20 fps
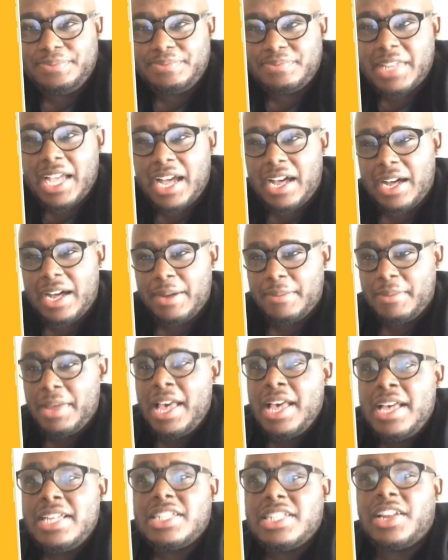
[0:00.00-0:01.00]

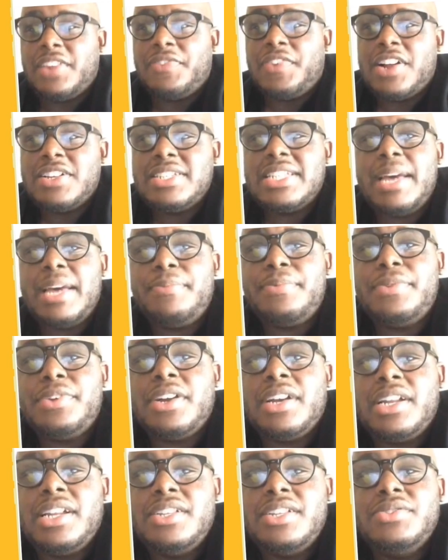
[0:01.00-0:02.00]
So the first step you're
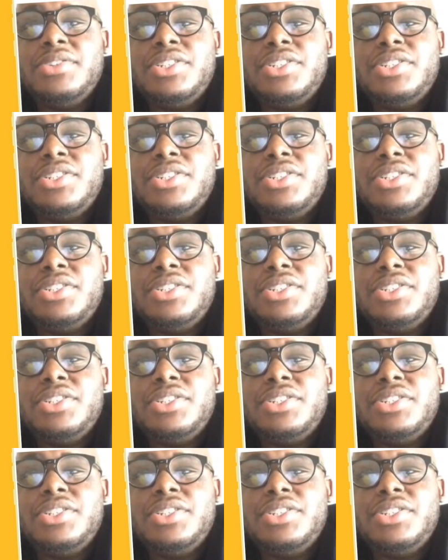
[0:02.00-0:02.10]
gonna do